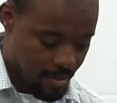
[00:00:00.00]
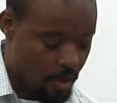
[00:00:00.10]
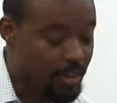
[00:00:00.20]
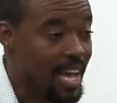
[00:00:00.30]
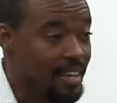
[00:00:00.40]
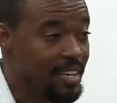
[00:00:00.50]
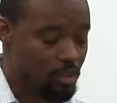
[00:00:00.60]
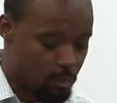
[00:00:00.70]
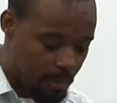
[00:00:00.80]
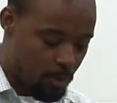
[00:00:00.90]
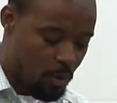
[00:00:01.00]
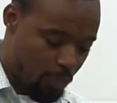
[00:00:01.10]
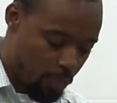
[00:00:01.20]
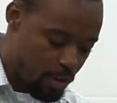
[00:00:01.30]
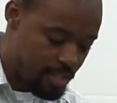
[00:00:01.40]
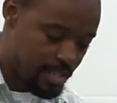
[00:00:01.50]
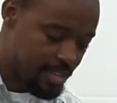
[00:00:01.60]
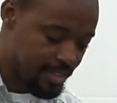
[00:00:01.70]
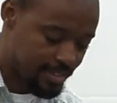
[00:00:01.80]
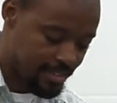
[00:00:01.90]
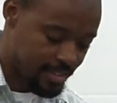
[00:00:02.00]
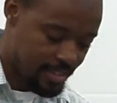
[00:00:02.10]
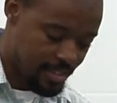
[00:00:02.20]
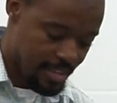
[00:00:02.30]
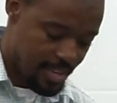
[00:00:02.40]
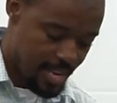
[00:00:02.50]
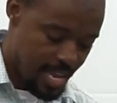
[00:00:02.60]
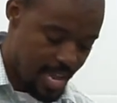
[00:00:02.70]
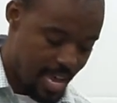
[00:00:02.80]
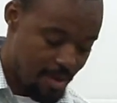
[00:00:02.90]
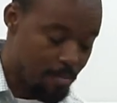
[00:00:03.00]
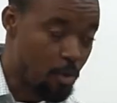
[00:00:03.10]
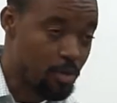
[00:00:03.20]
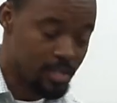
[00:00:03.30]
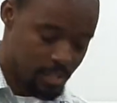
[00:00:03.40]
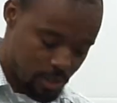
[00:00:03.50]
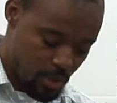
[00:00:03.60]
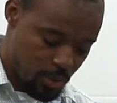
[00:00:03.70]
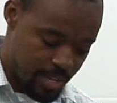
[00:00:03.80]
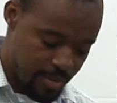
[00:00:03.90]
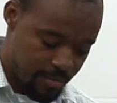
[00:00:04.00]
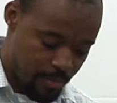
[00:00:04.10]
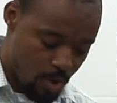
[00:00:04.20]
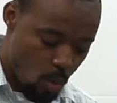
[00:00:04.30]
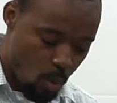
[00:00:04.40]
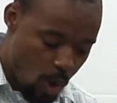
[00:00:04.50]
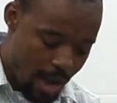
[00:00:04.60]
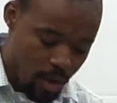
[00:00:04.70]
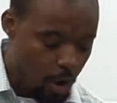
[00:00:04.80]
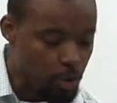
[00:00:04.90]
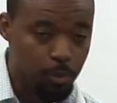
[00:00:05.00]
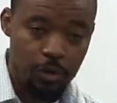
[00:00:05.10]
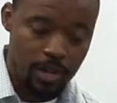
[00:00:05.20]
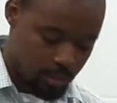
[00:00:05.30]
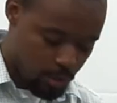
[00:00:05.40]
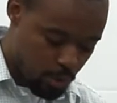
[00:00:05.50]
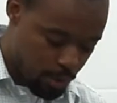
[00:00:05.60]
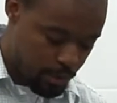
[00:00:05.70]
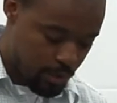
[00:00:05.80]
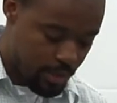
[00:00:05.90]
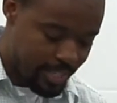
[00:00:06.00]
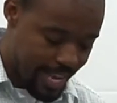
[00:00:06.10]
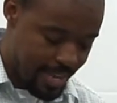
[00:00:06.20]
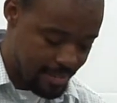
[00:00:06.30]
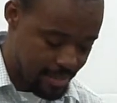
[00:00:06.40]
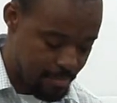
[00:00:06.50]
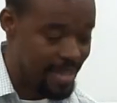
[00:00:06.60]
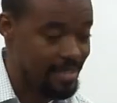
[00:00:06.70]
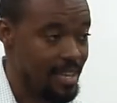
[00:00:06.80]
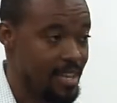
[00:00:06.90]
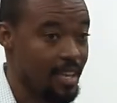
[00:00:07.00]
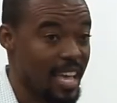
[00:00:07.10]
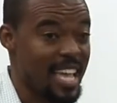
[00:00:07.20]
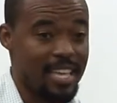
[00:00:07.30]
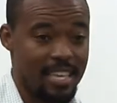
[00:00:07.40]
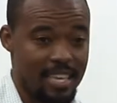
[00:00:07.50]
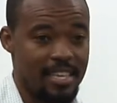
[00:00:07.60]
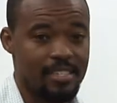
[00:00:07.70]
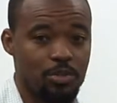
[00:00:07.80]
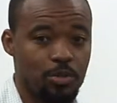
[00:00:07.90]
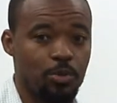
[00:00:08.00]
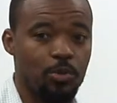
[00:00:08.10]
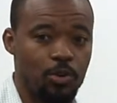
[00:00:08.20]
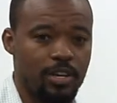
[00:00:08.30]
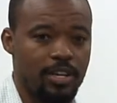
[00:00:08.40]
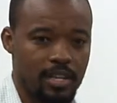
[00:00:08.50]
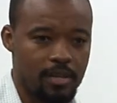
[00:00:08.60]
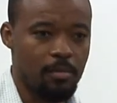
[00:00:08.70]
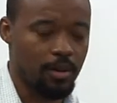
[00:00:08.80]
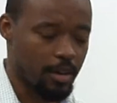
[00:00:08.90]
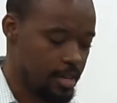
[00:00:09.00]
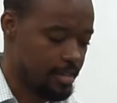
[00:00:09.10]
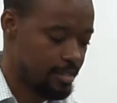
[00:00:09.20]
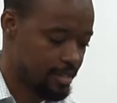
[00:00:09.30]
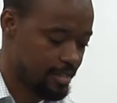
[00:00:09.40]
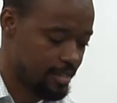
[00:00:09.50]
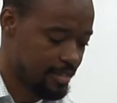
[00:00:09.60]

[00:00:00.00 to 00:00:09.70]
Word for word: On that day, the people were thirsty, and Moses told them, Why are you putting the Lord to the test by saying, Is the Lord among us?